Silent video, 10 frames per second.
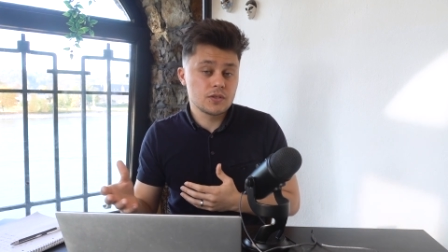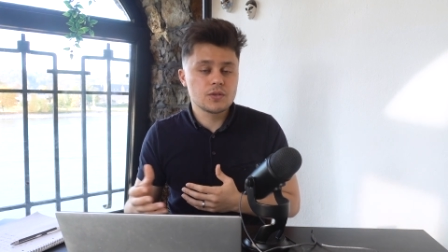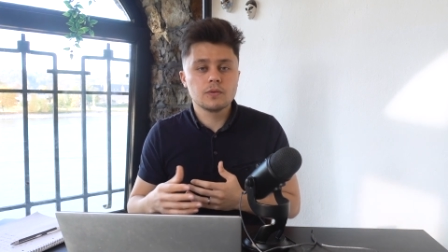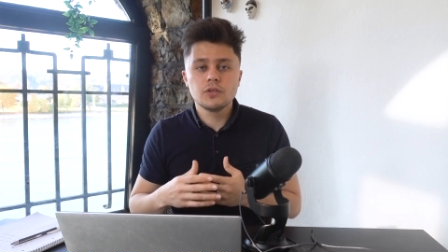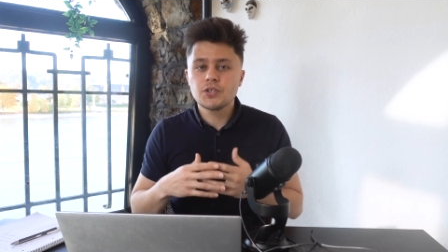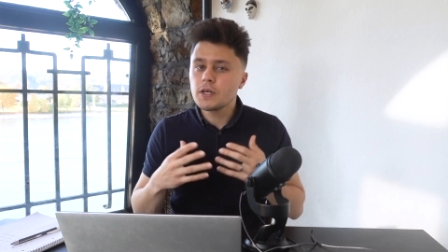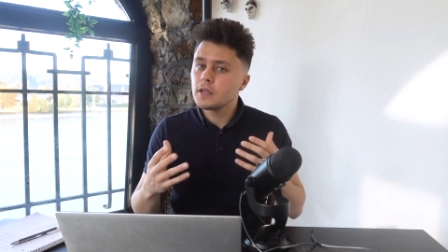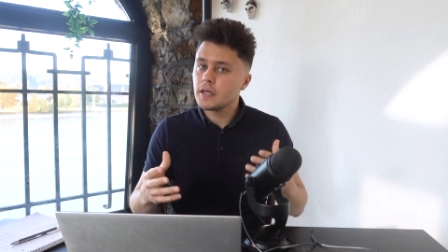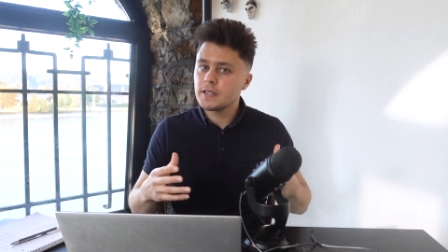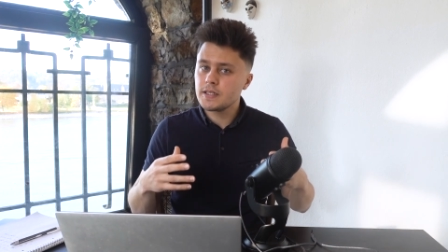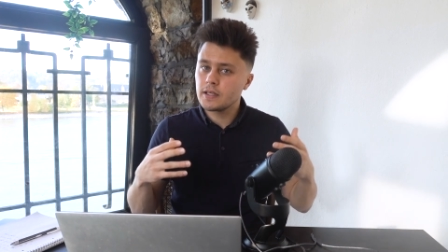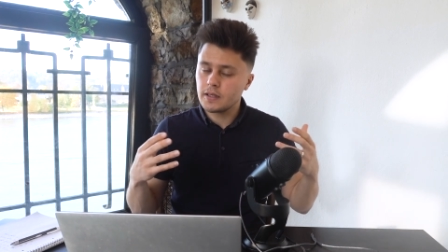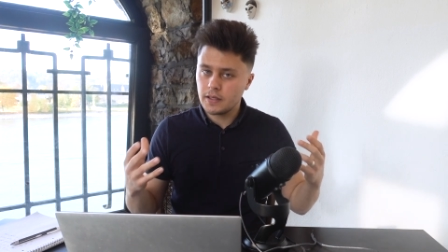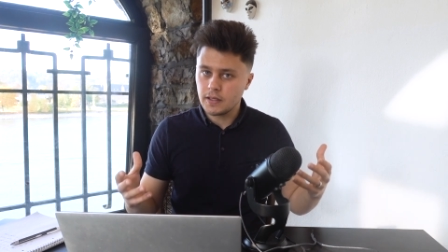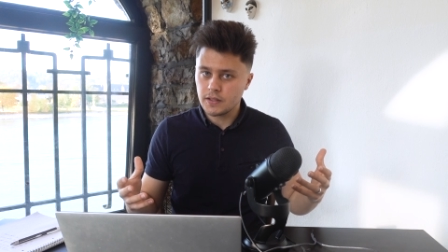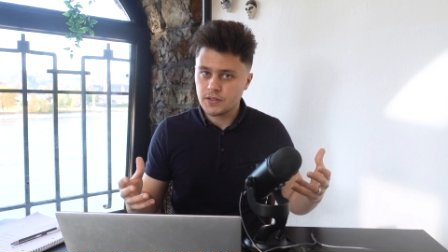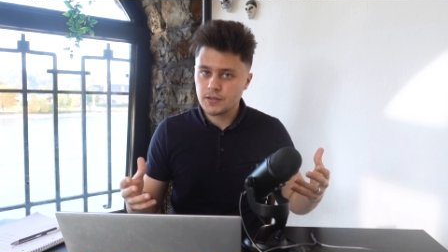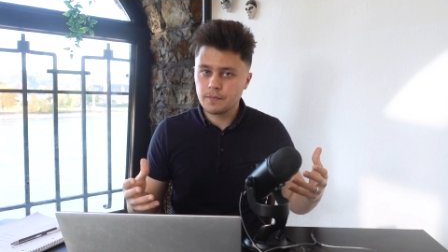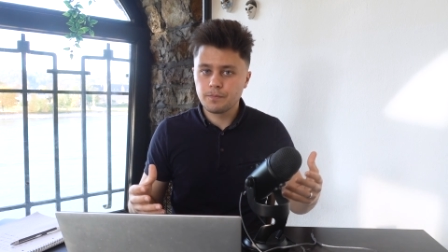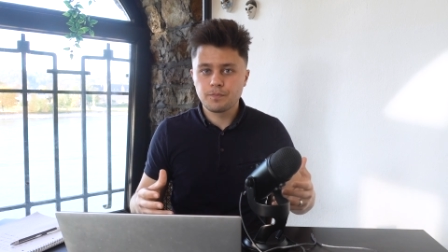So the general idea
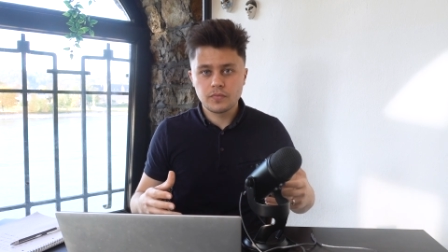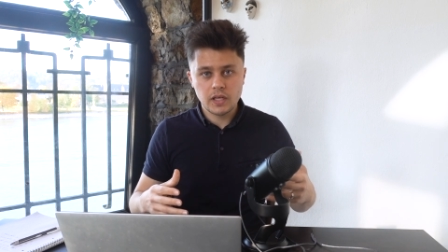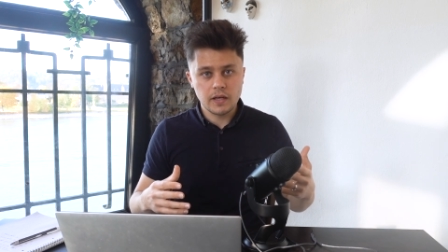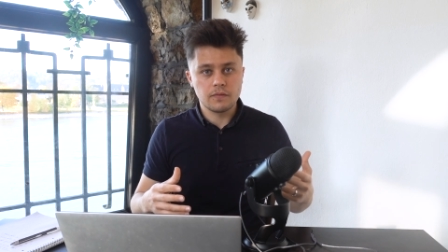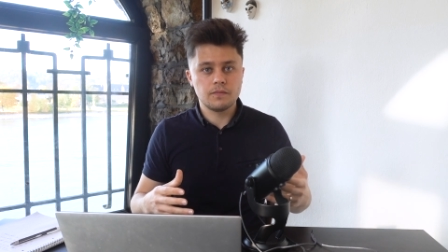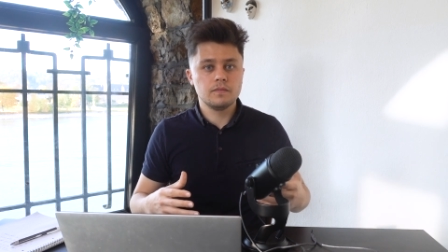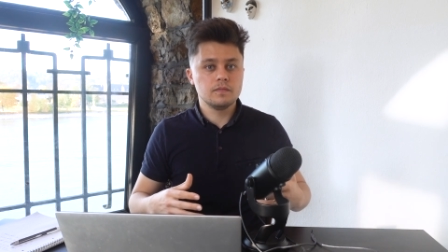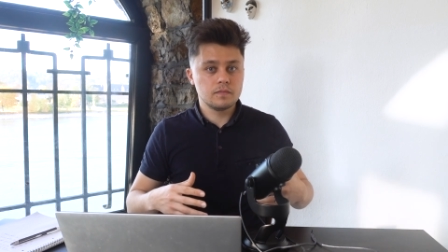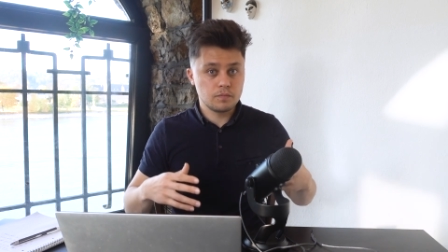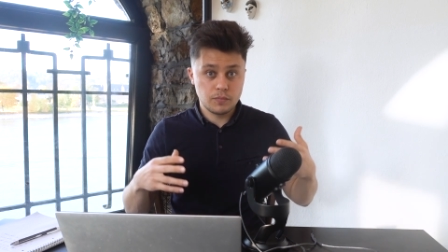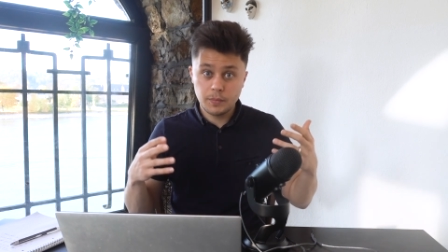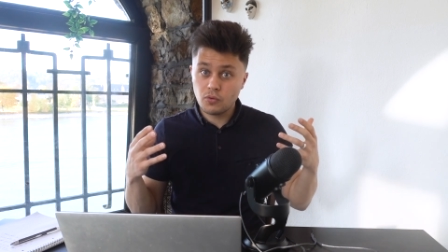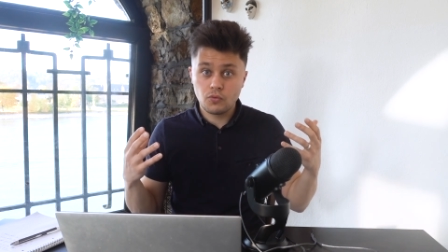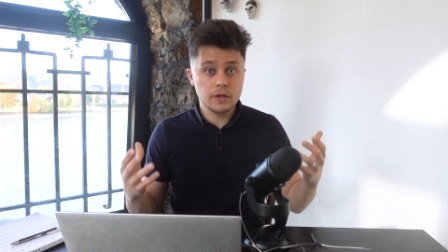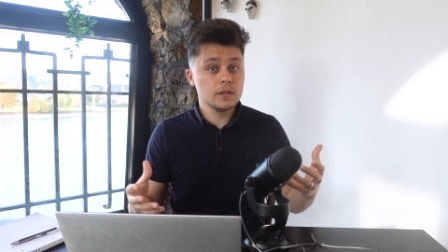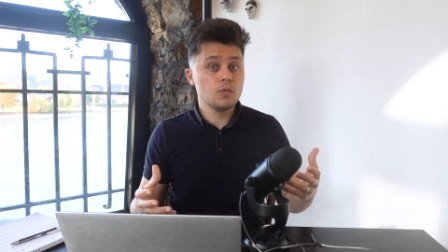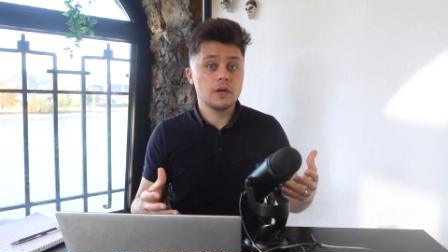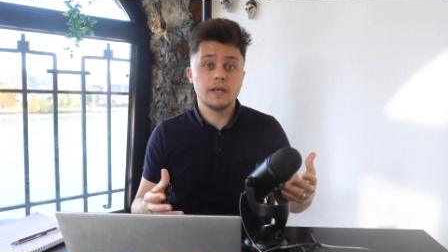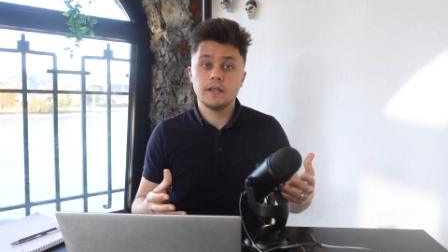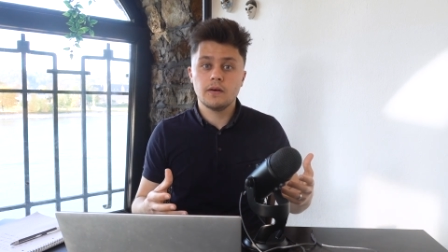is if people really want
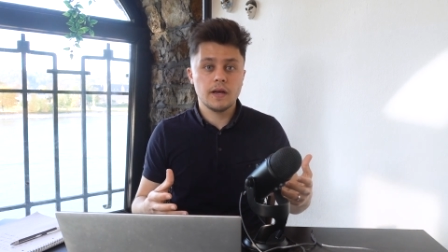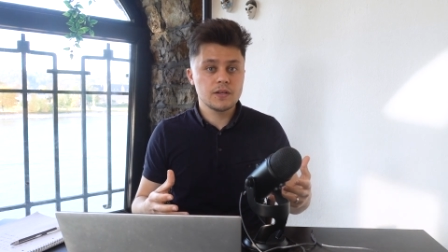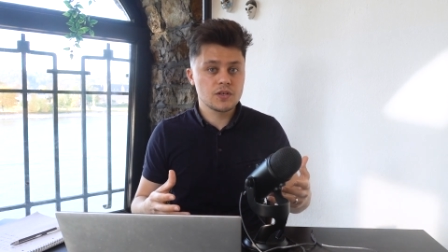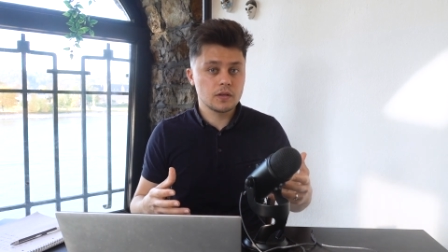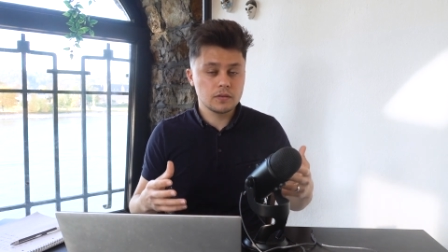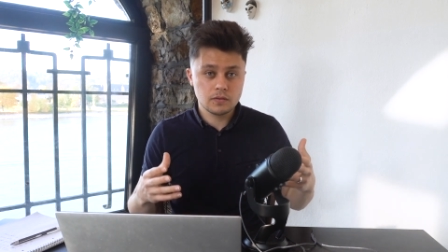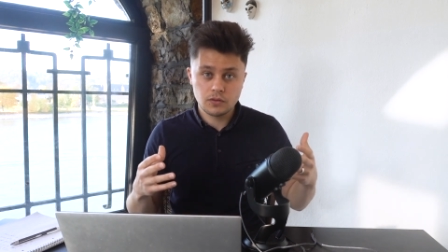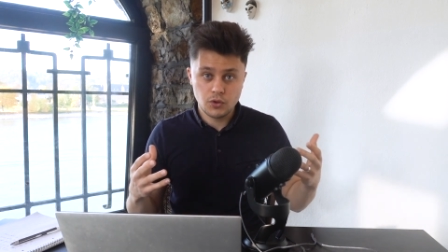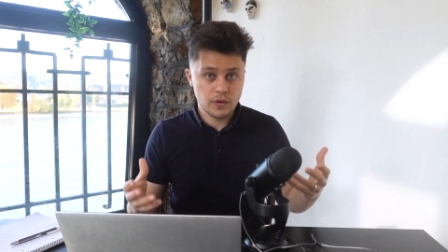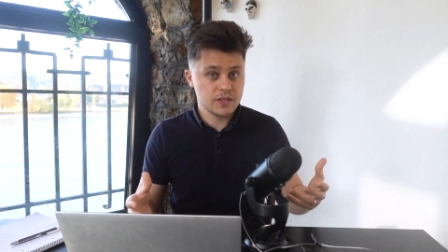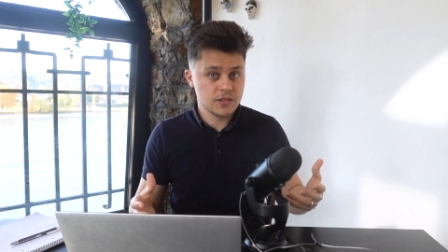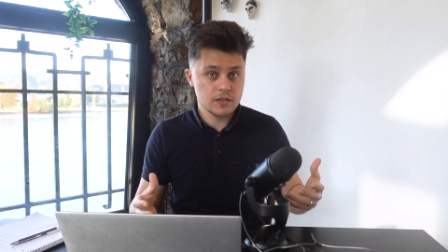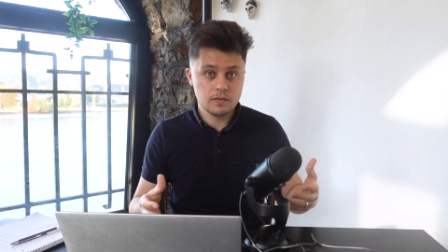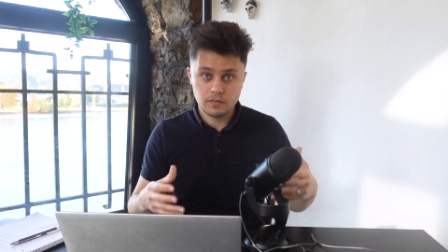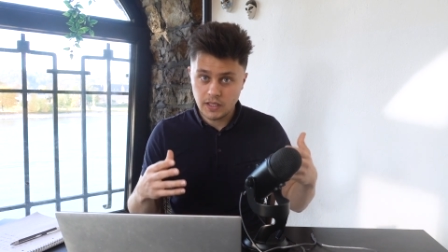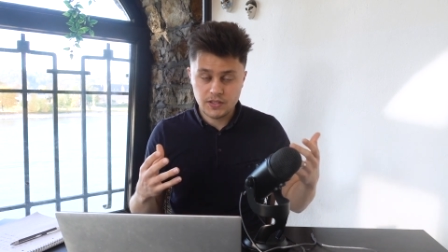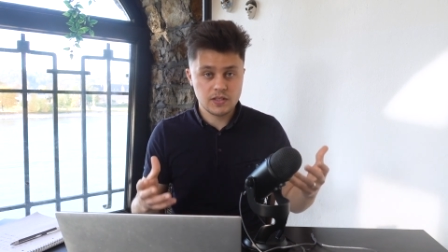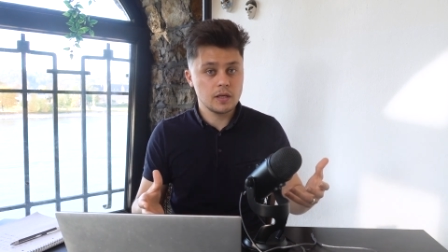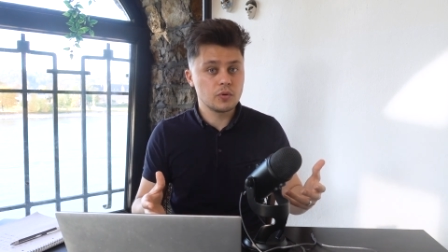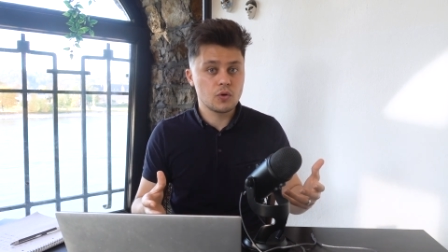to get their hands on UST, that
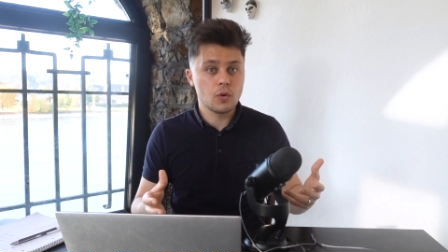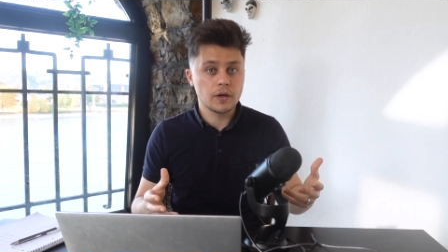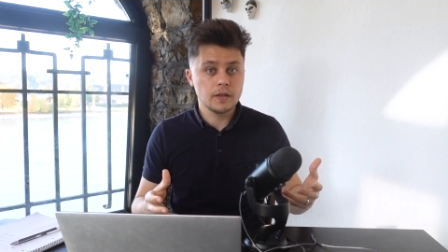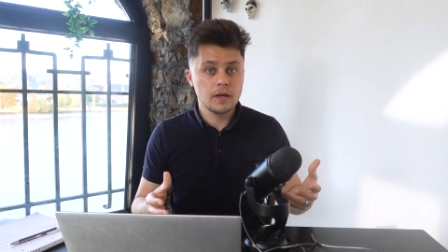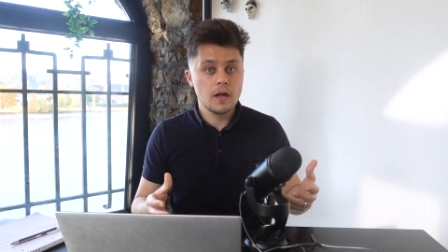stablecoin,